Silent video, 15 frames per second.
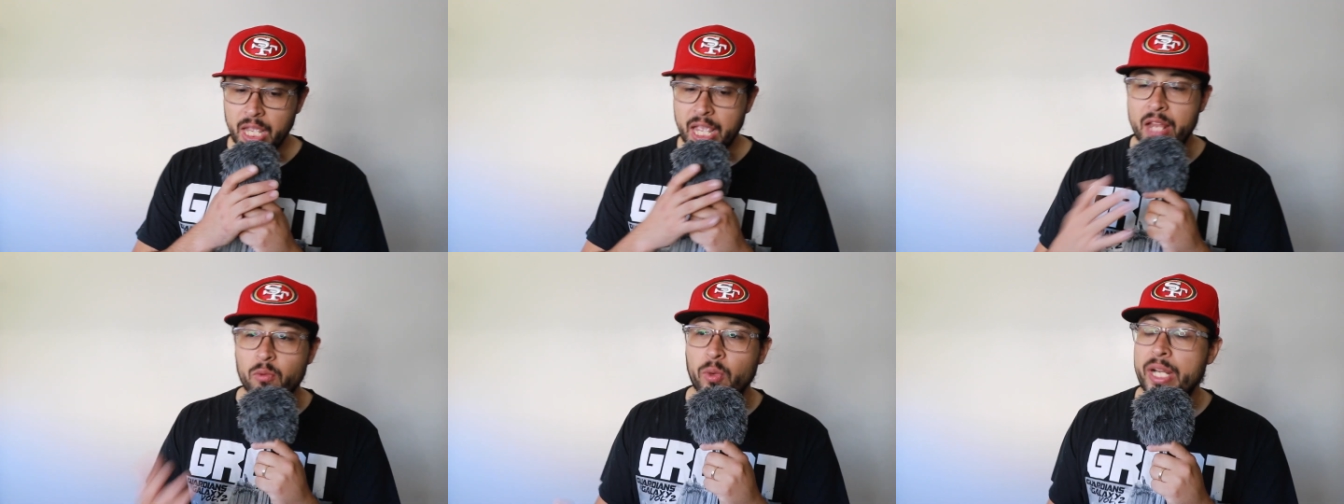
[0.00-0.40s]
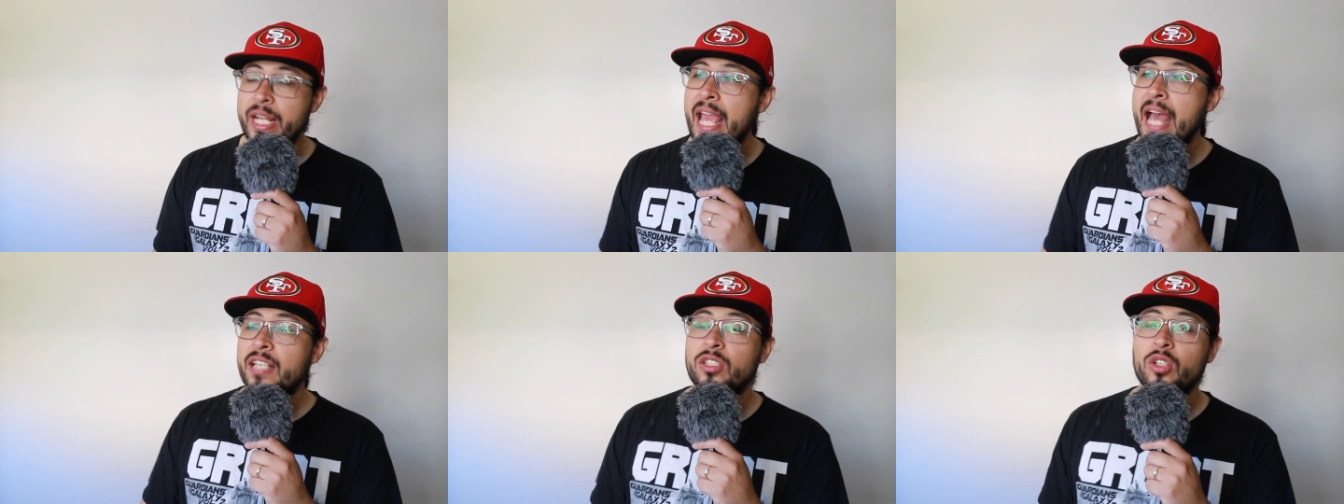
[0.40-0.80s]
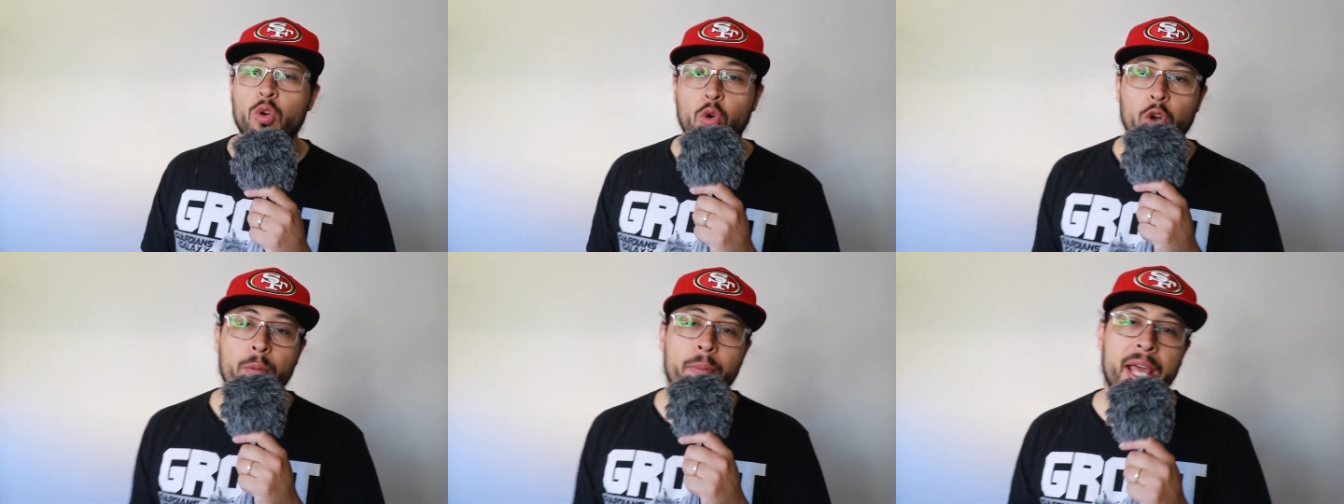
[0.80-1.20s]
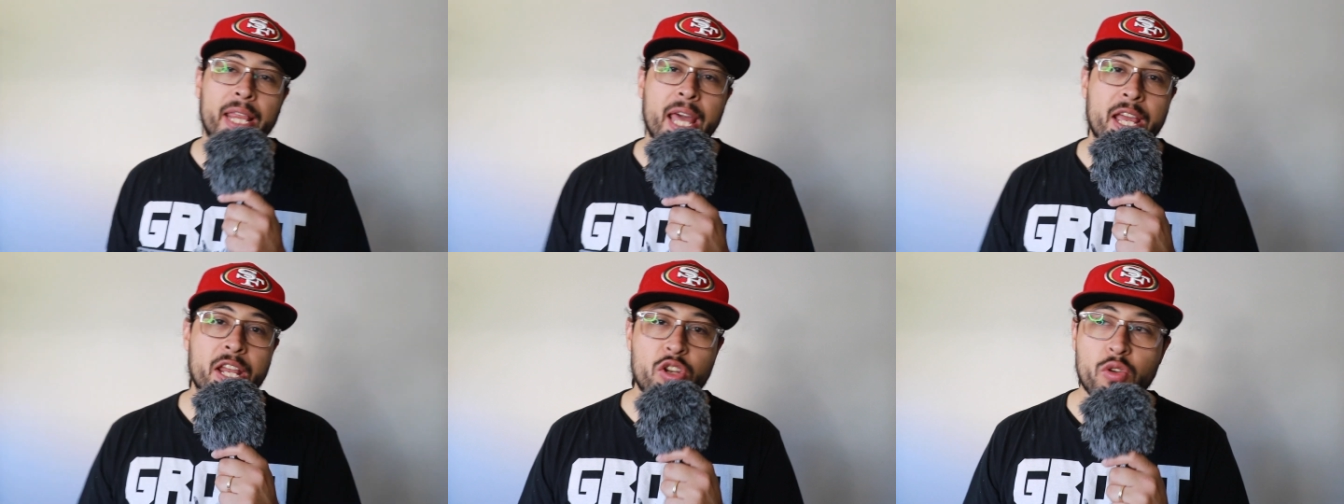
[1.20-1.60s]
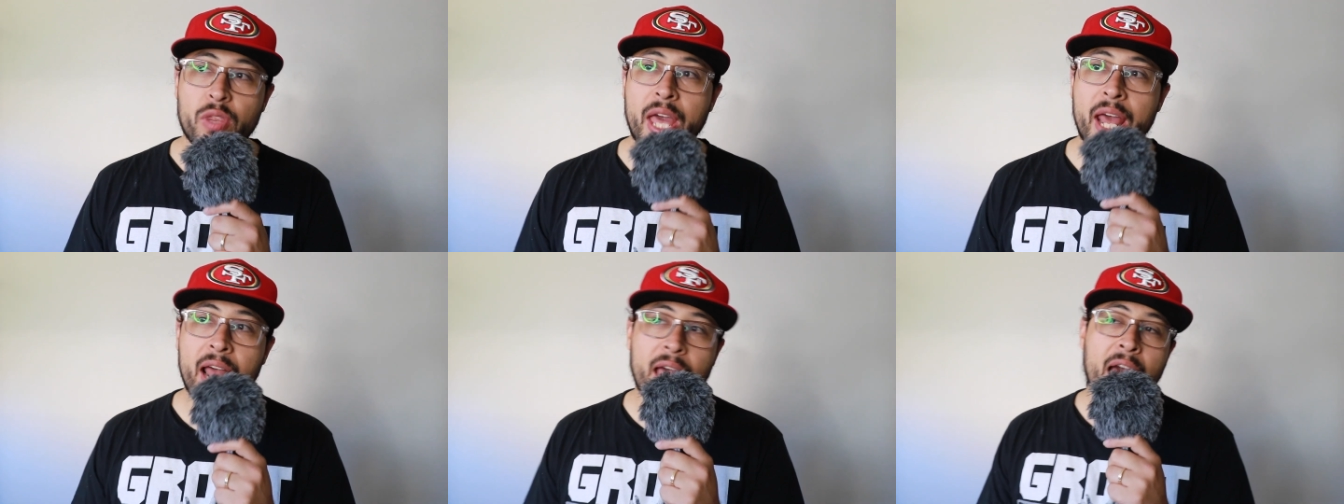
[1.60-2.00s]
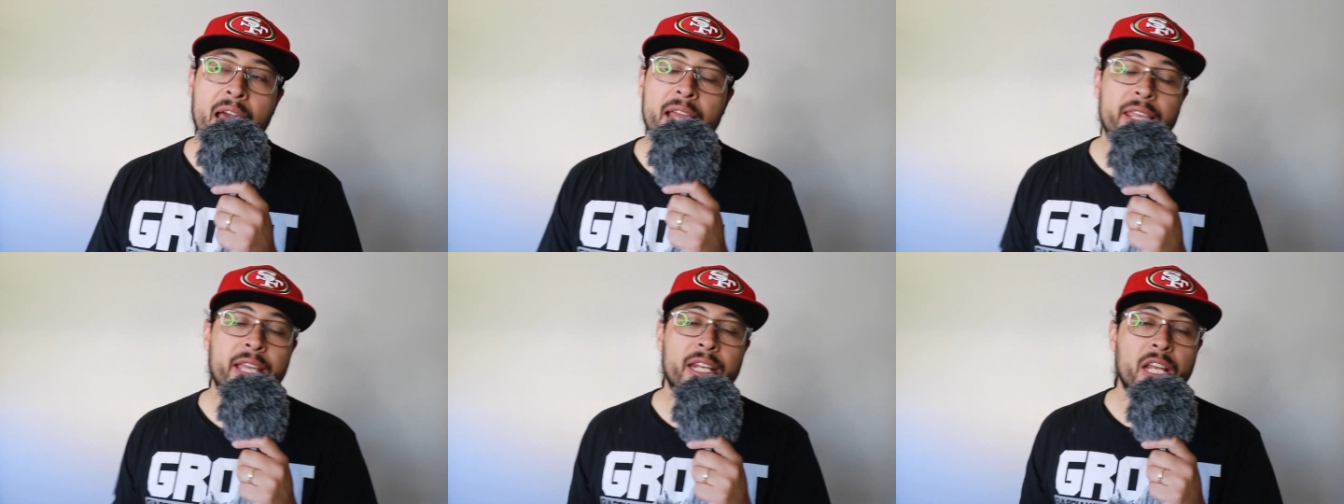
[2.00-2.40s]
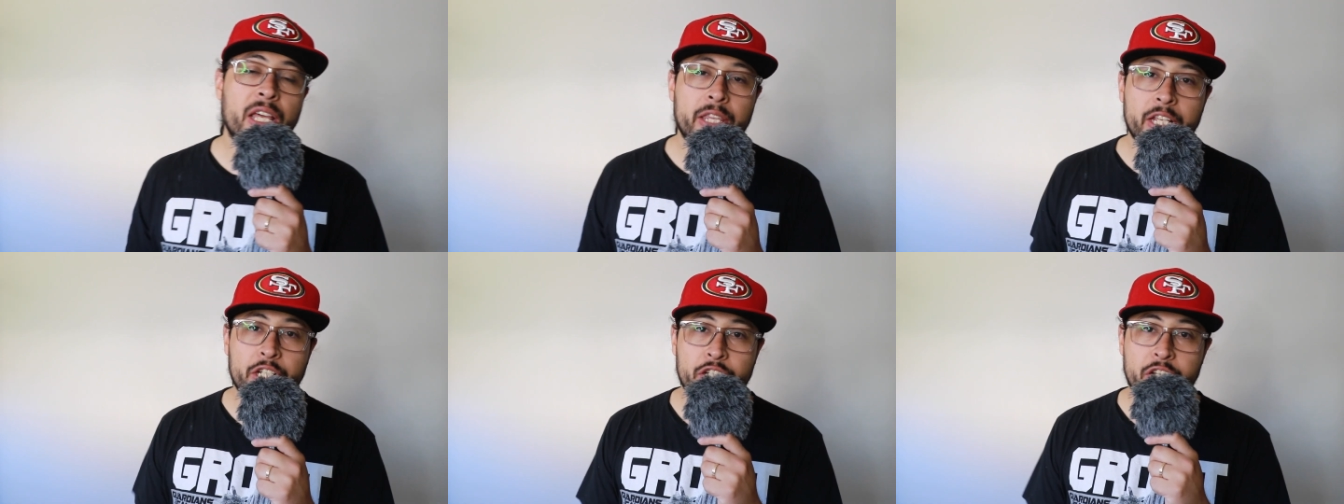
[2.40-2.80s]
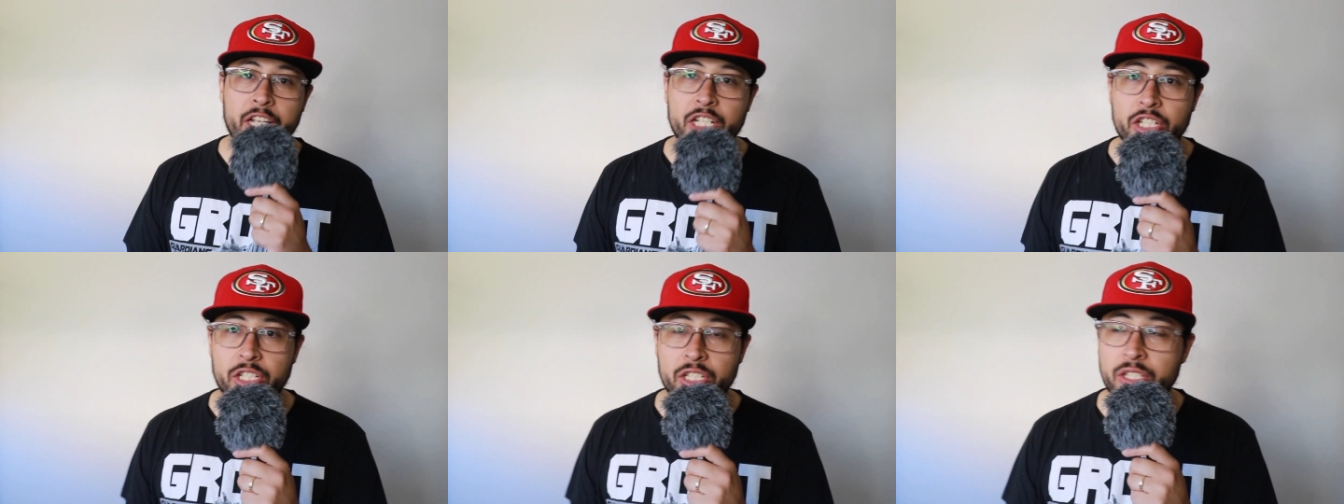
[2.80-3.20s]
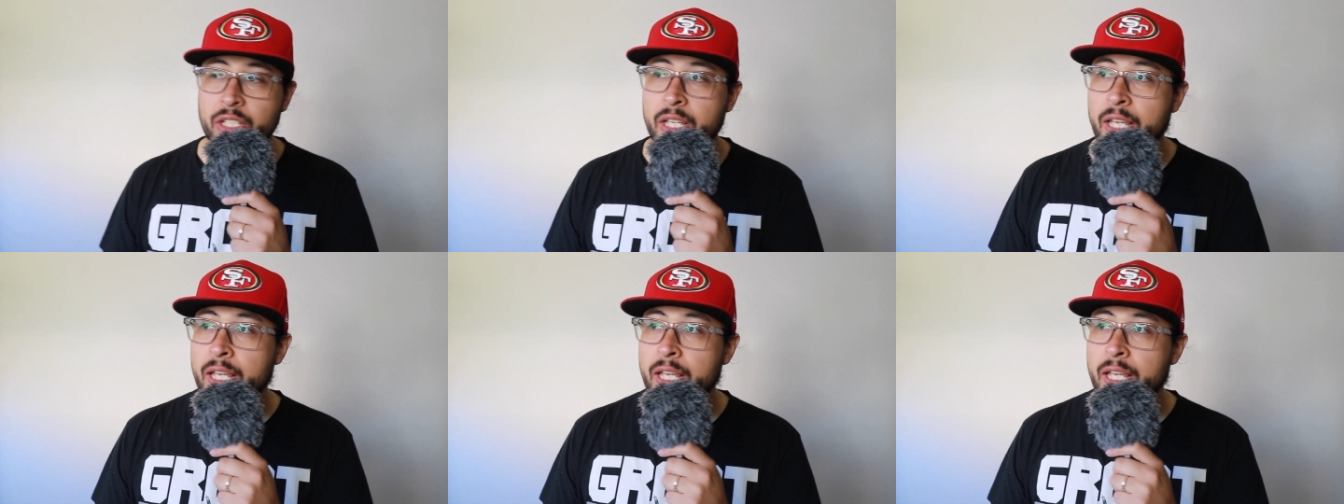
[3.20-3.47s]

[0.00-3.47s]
And when he has a quarterback that can do that, I think nothing changes.